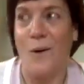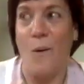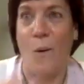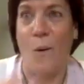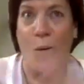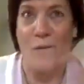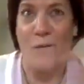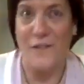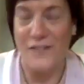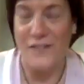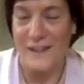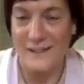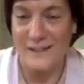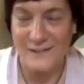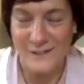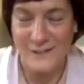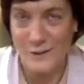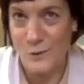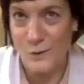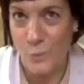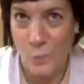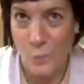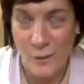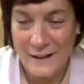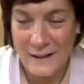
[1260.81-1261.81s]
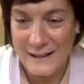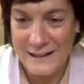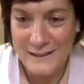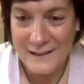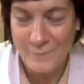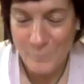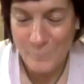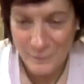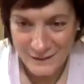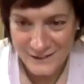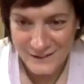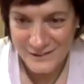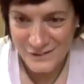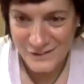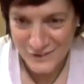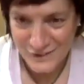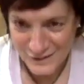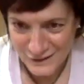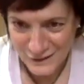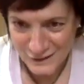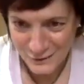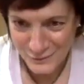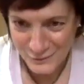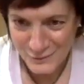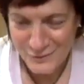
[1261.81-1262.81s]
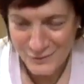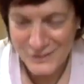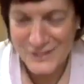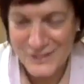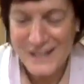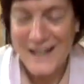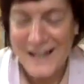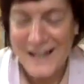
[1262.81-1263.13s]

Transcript: over the 20 plus years.